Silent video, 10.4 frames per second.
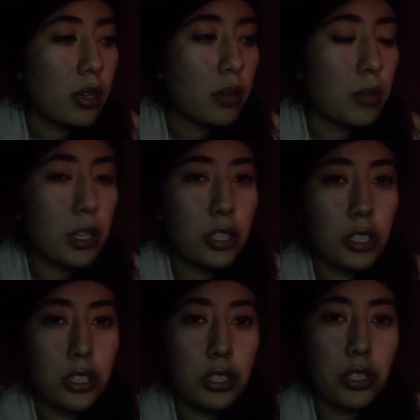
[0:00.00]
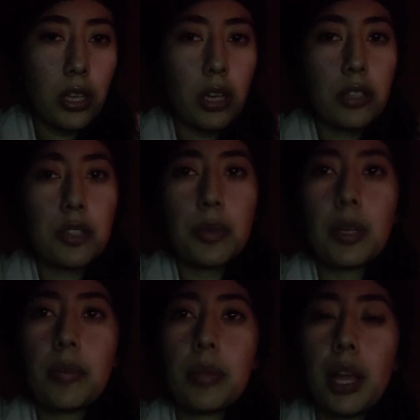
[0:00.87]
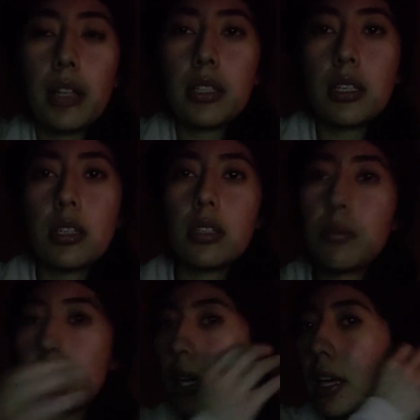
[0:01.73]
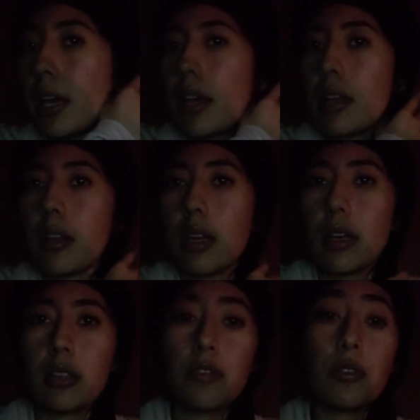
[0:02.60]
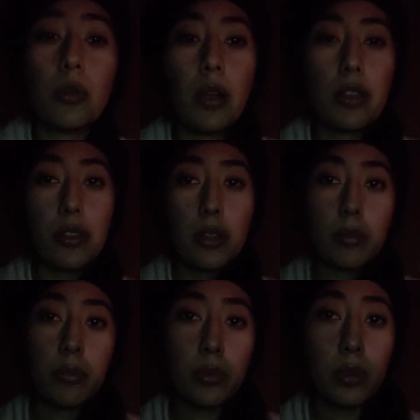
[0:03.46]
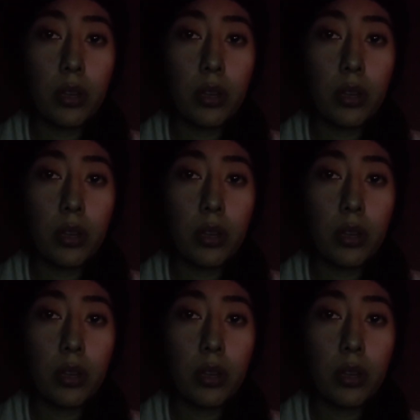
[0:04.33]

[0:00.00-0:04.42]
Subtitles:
malicious thoughts being planted into my head, and if you let them